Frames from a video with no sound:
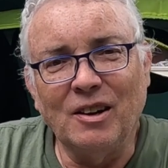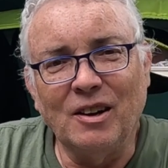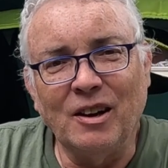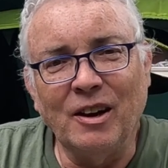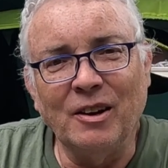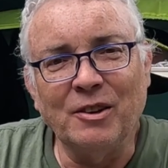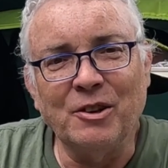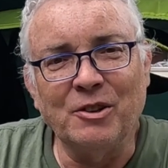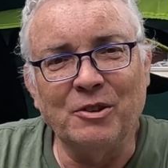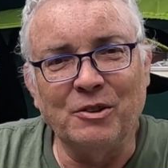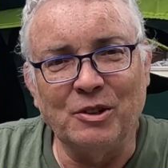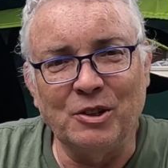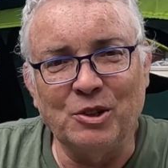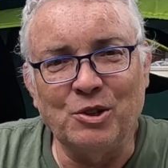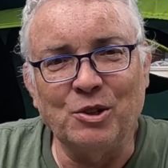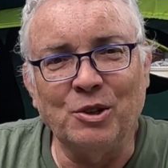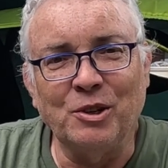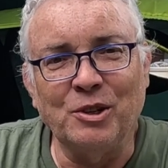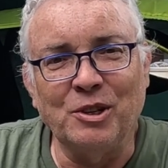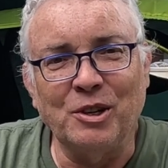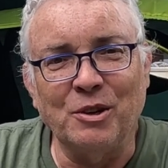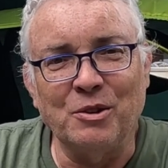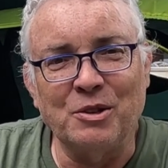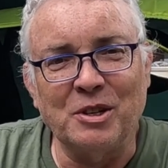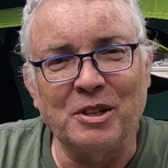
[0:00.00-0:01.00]
I'm going to enjoy
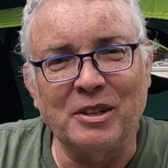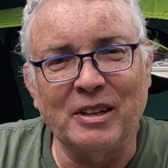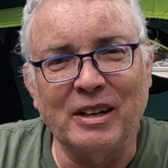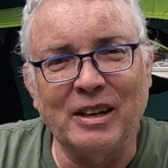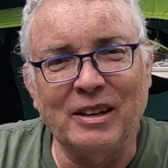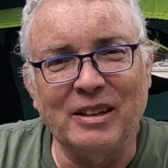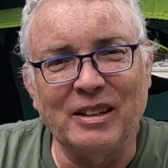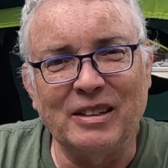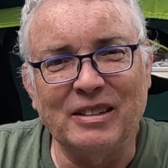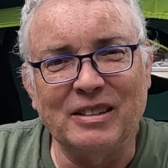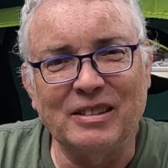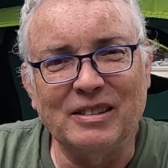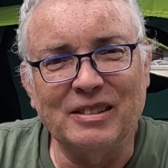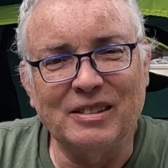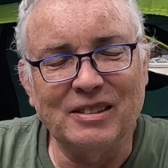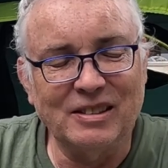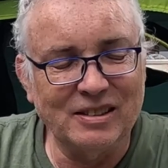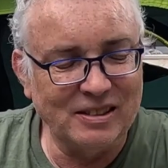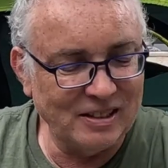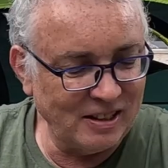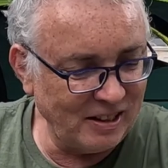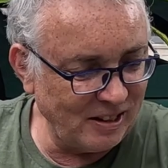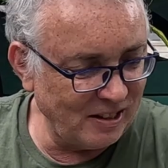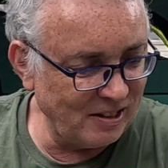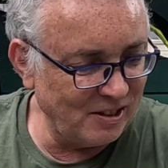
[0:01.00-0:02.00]
using that.
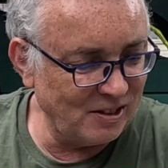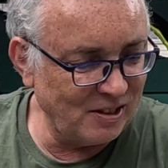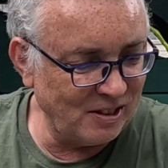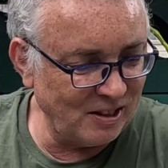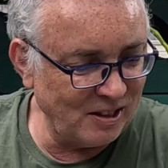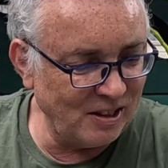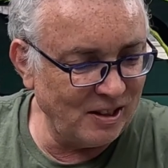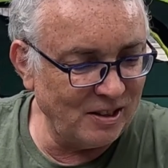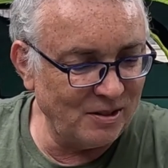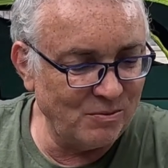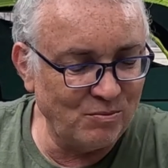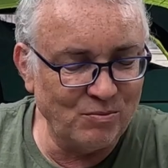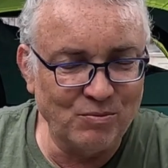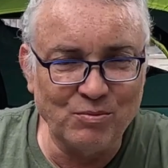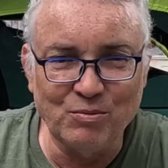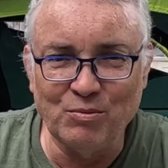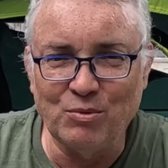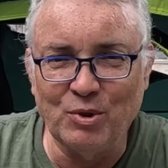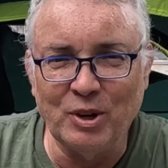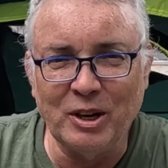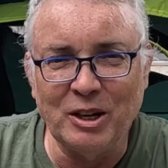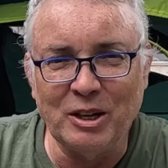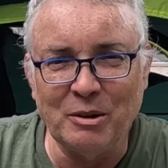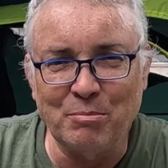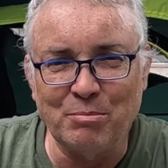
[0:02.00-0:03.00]
It's
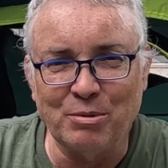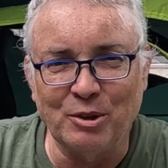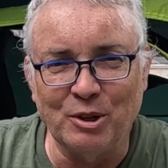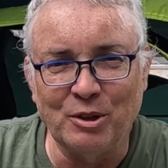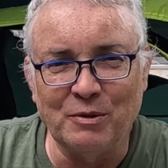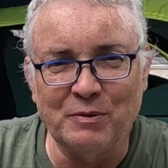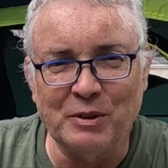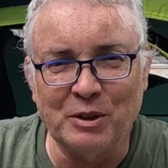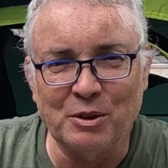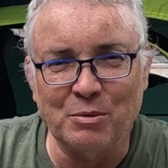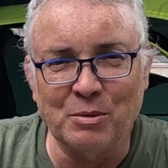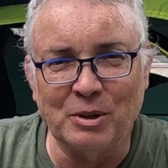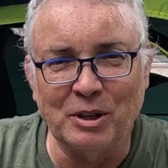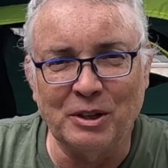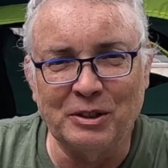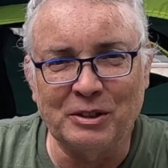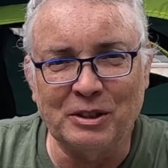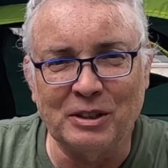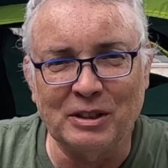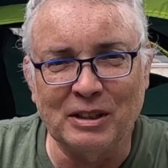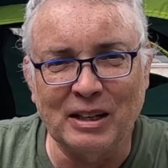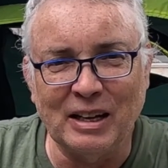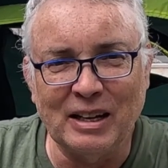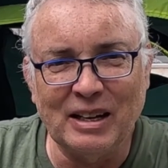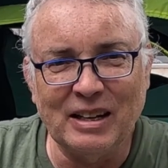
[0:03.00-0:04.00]
really proved its worth
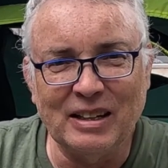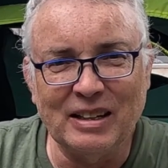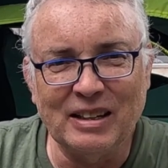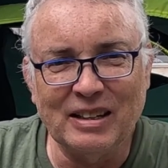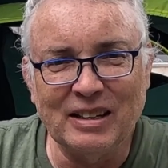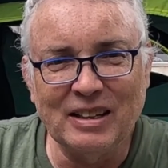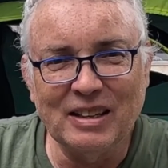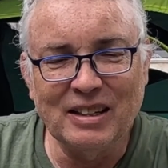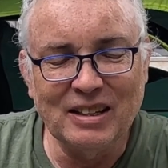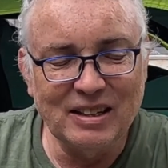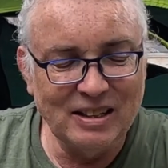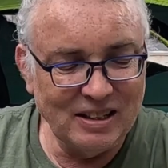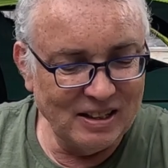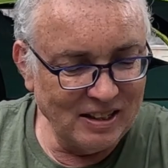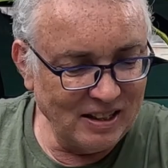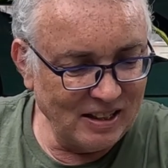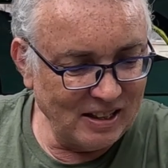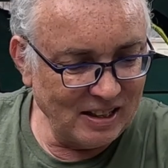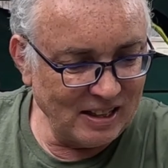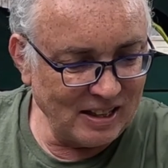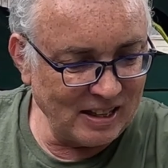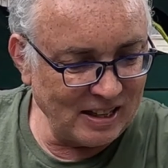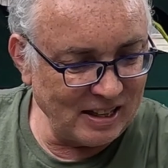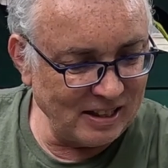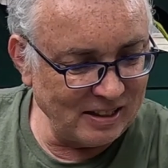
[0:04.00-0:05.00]
today,
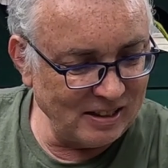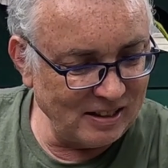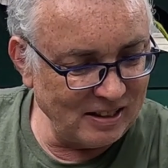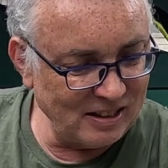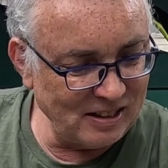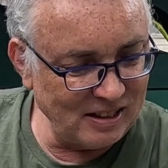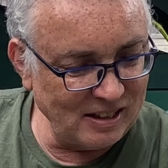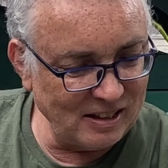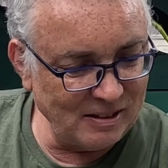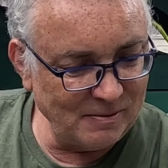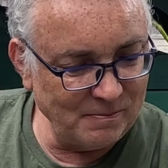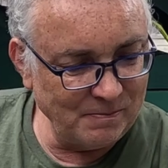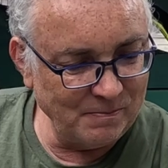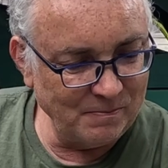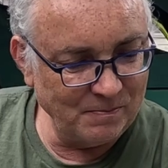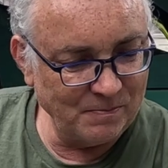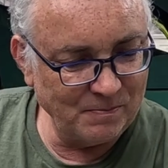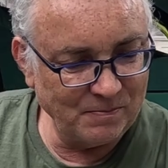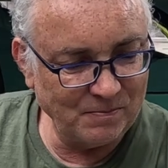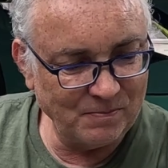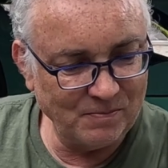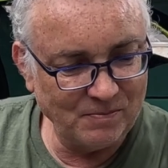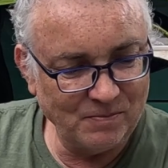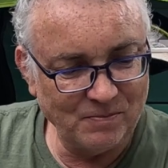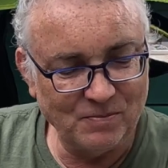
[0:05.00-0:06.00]
and
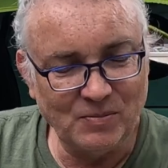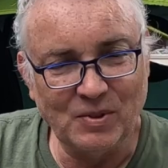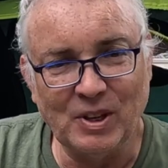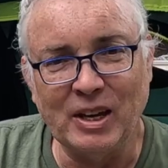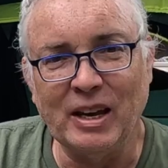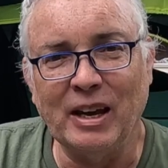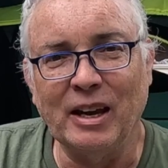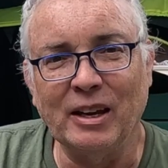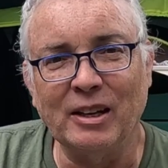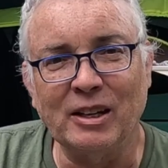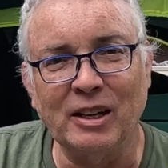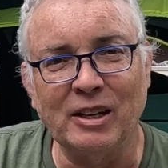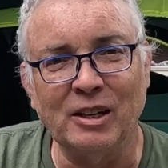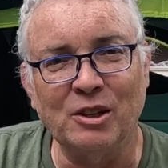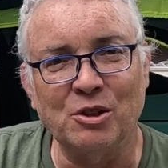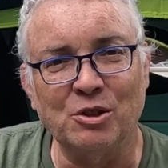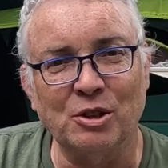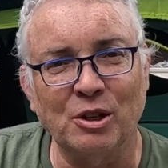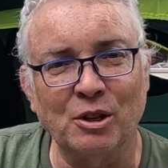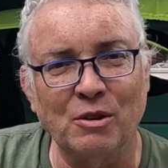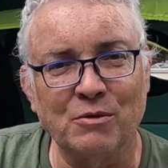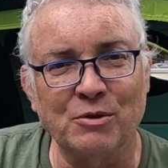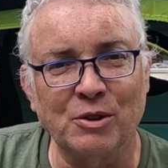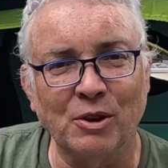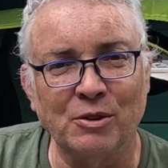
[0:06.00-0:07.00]
yeah, get
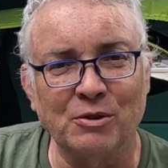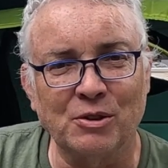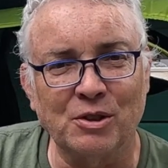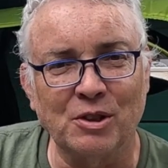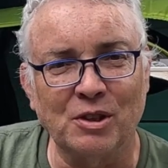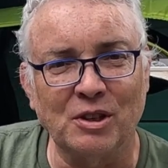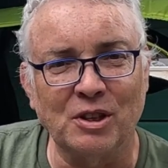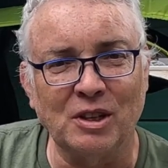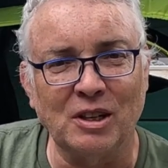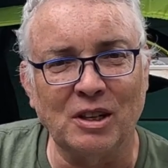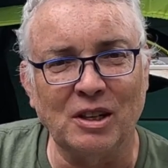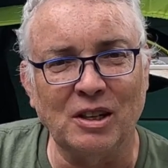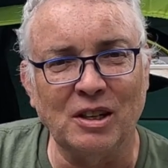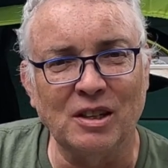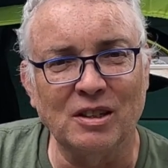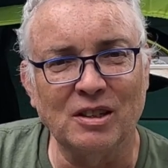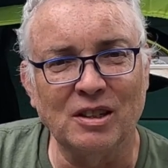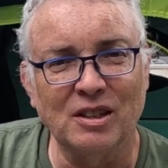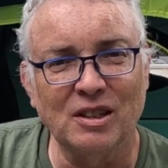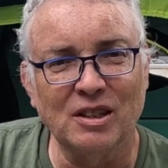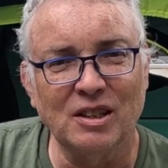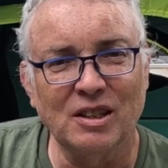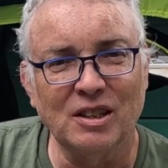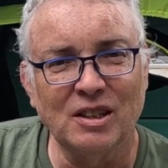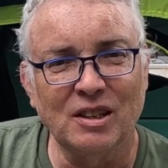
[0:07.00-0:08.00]
yourselves onto the
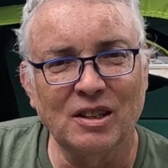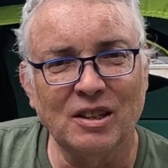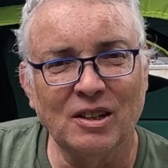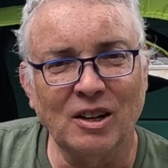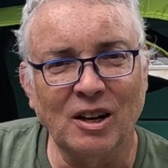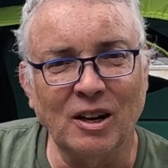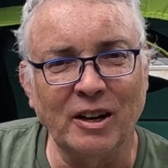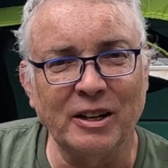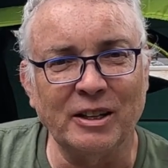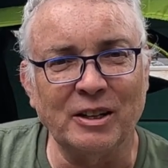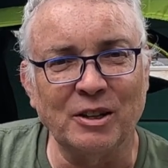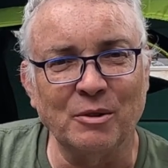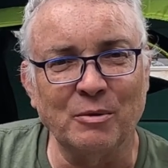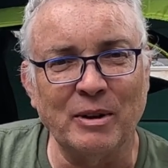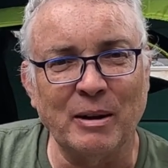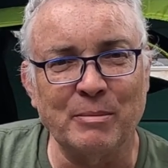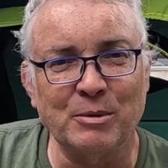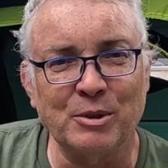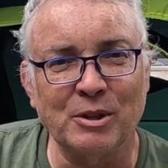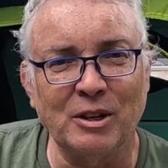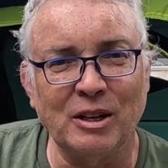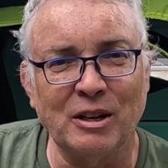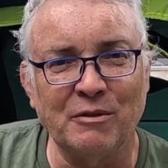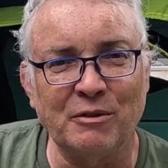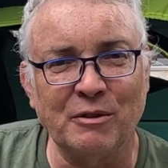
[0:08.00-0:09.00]
Hajka
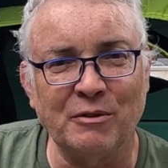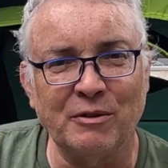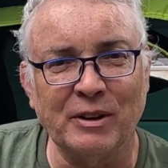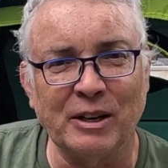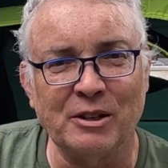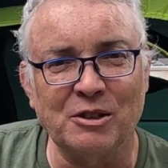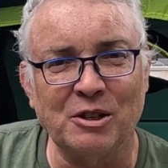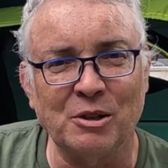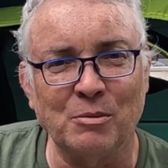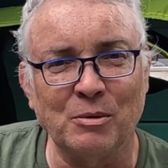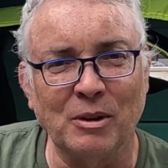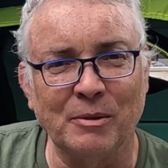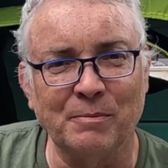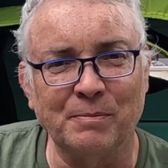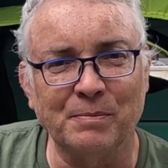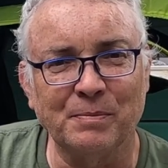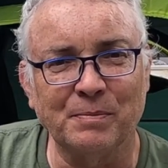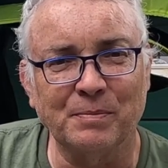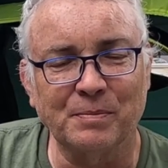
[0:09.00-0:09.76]
website if you fancy one.